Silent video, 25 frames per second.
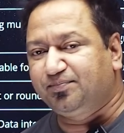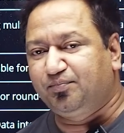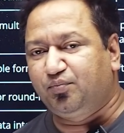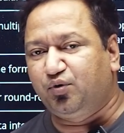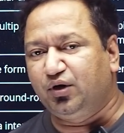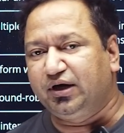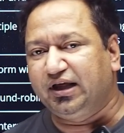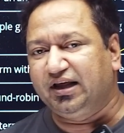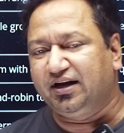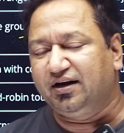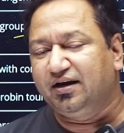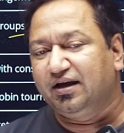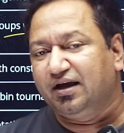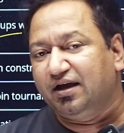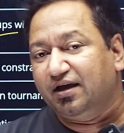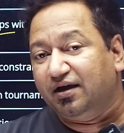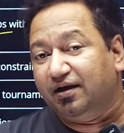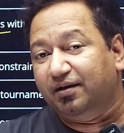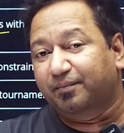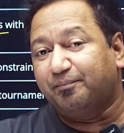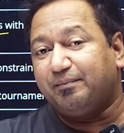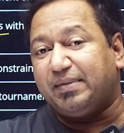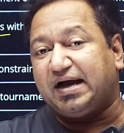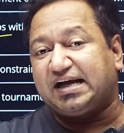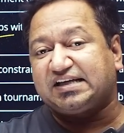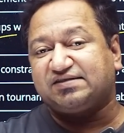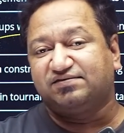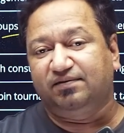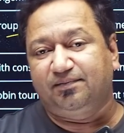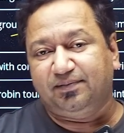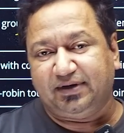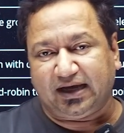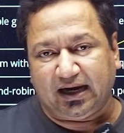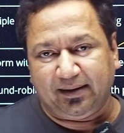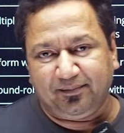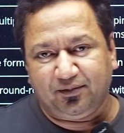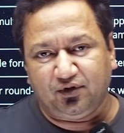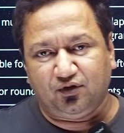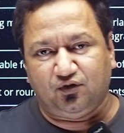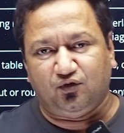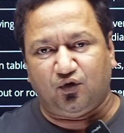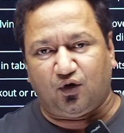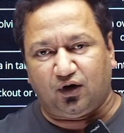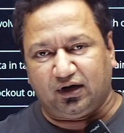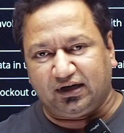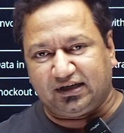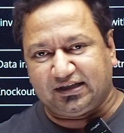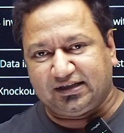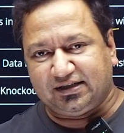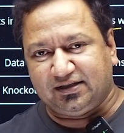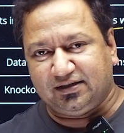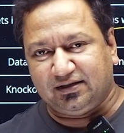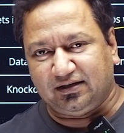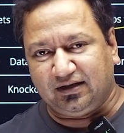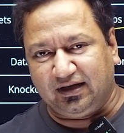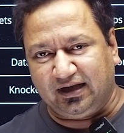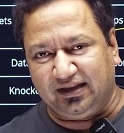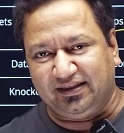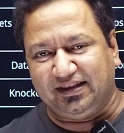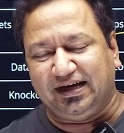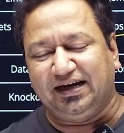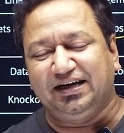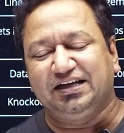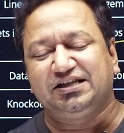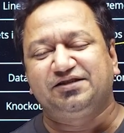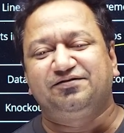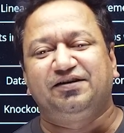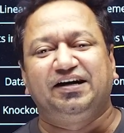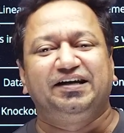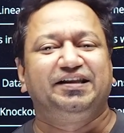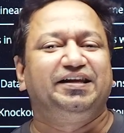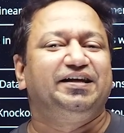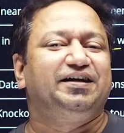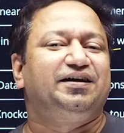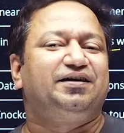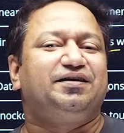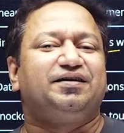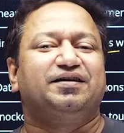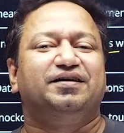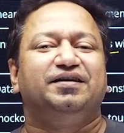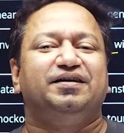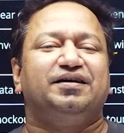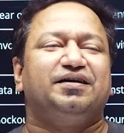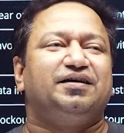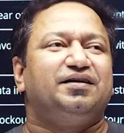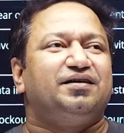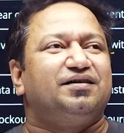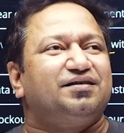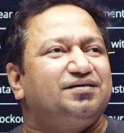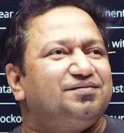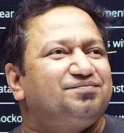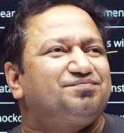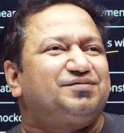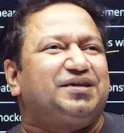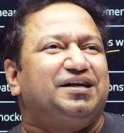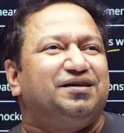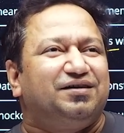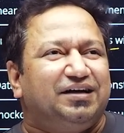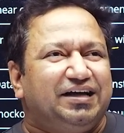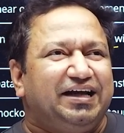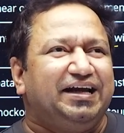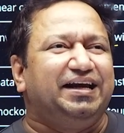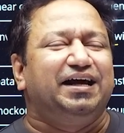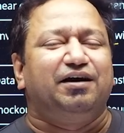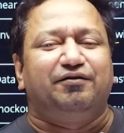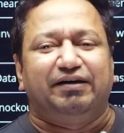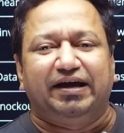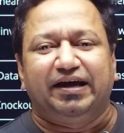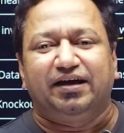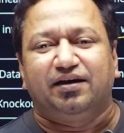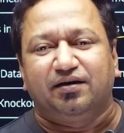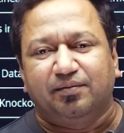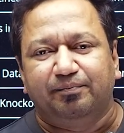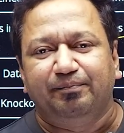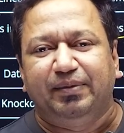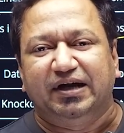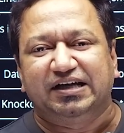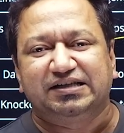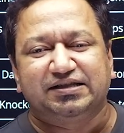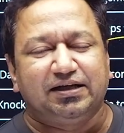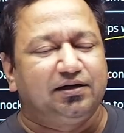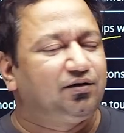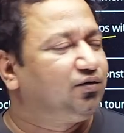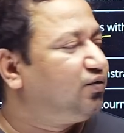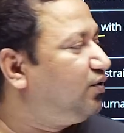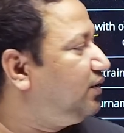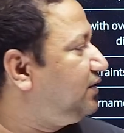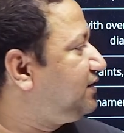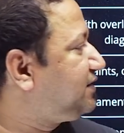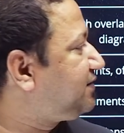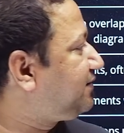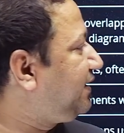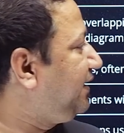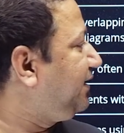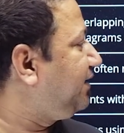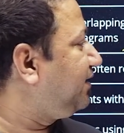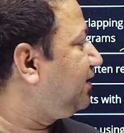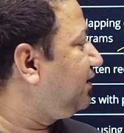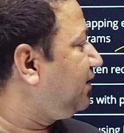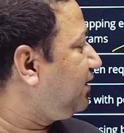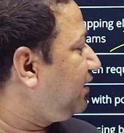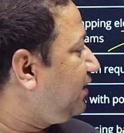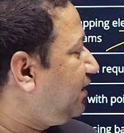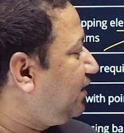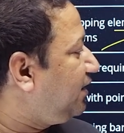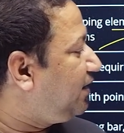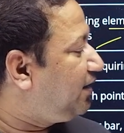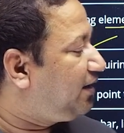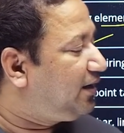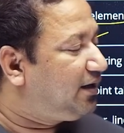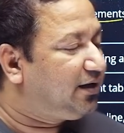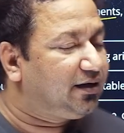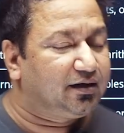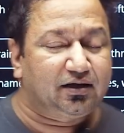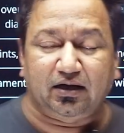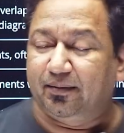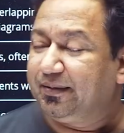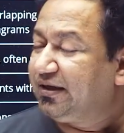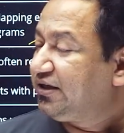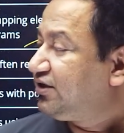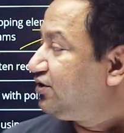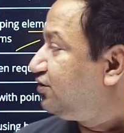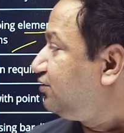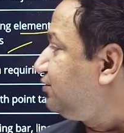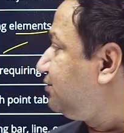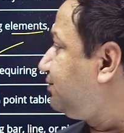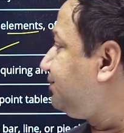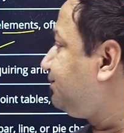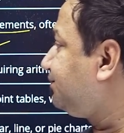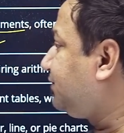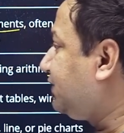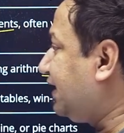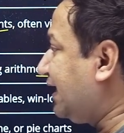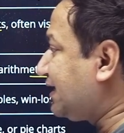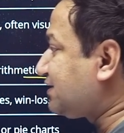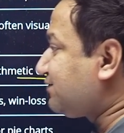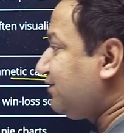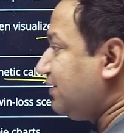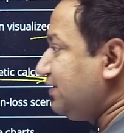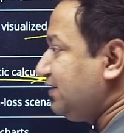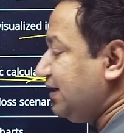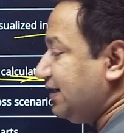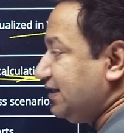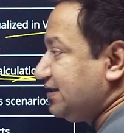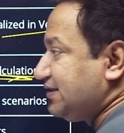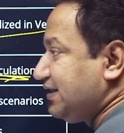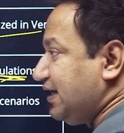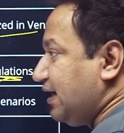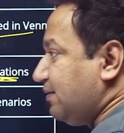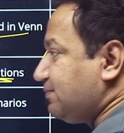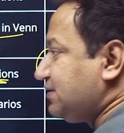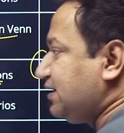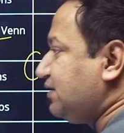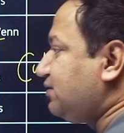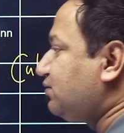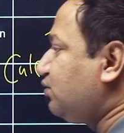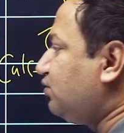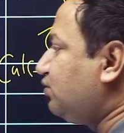put in maximum time to quants. And that is why they are, in a way, best in quants, right? Coming to next one, that is games and